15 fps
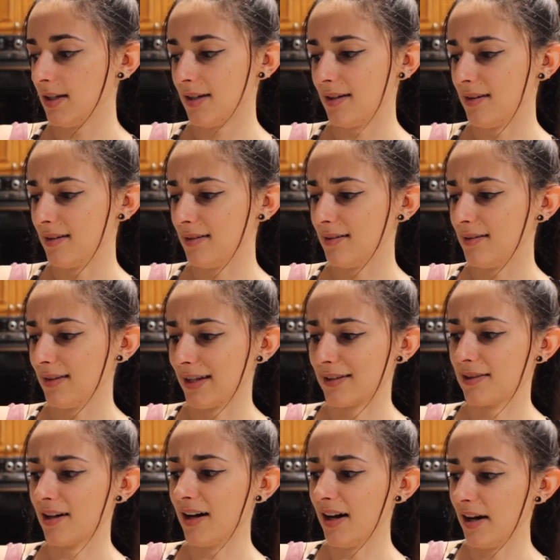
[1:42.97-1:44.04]
And
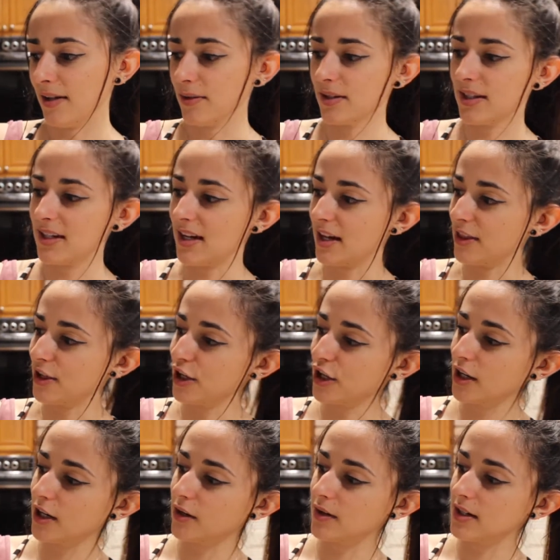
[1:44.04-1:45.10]
like the only other
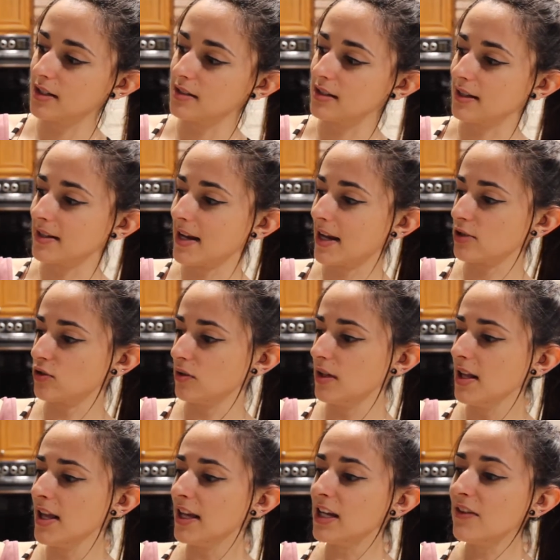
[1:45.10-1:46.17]
ingredients, like natural,
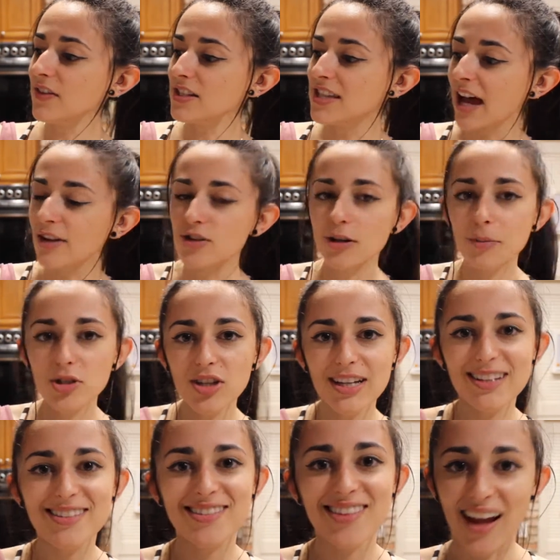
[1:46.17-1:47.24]
and even tells you how much like
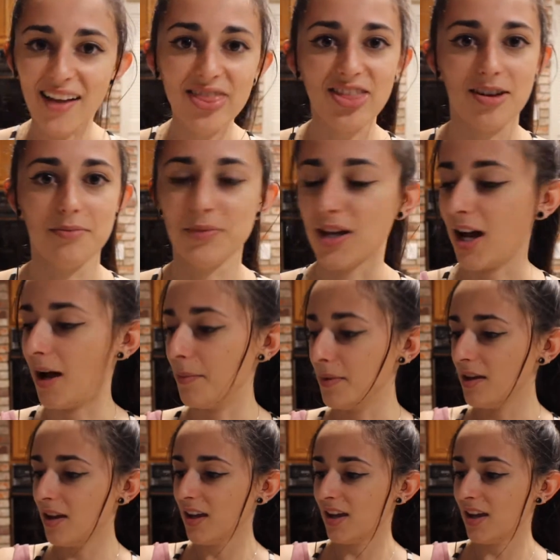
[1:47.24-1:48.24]
xanthan gum